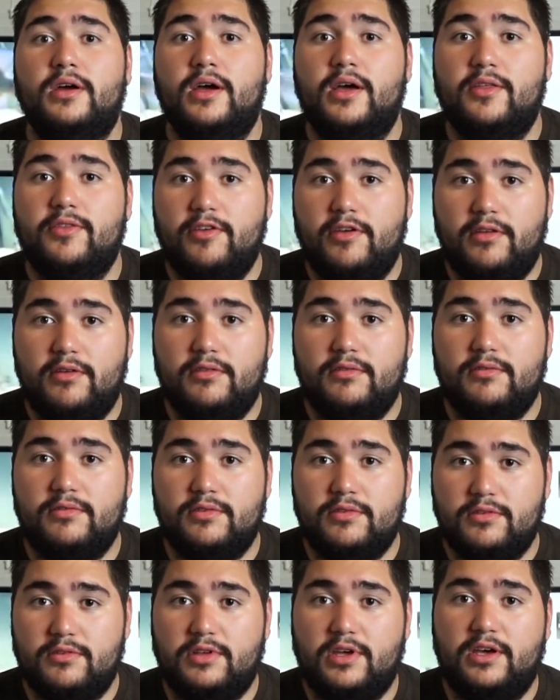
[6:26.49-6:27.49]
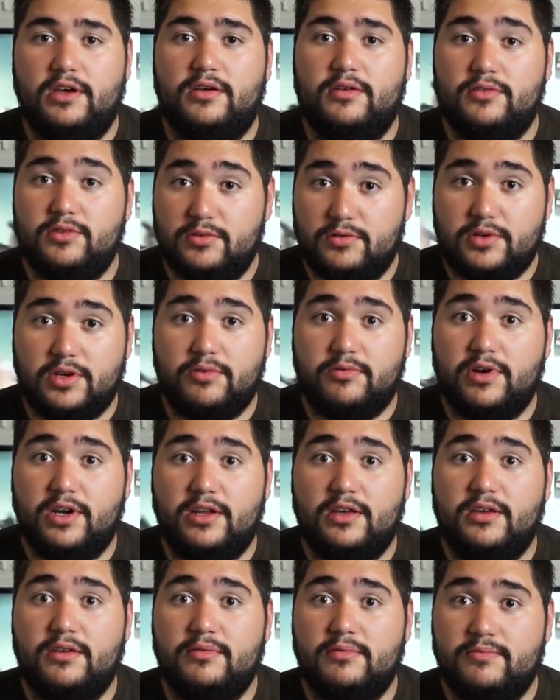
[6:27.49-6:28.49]
and then you'll get
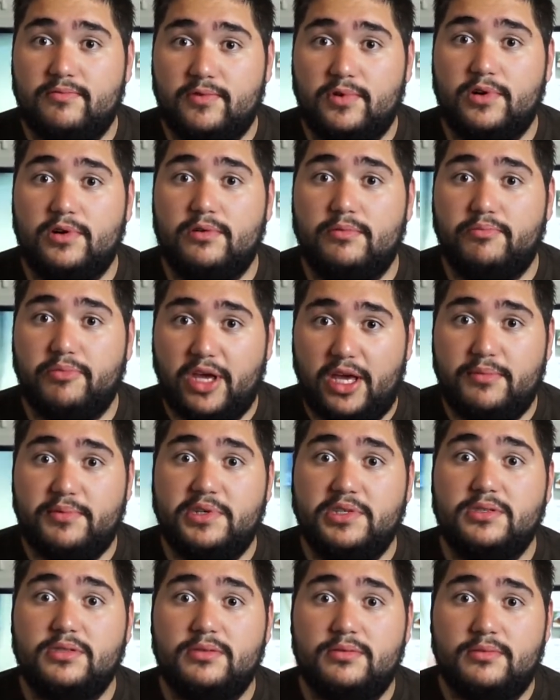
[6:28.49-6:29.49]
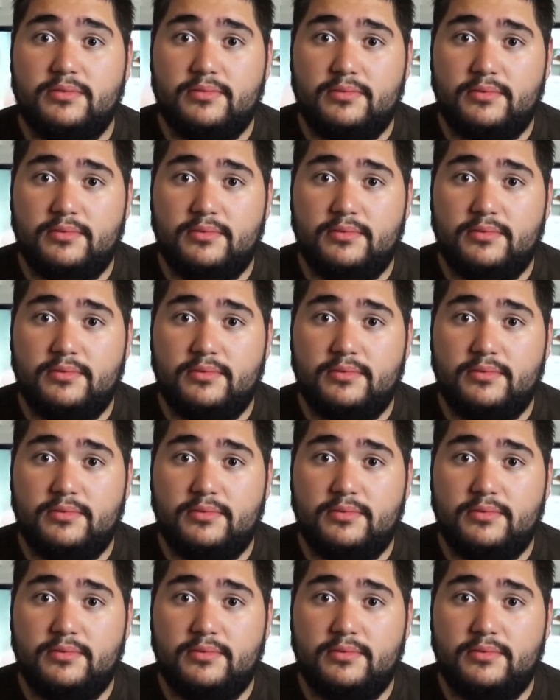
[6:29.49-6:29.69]
ready for babies.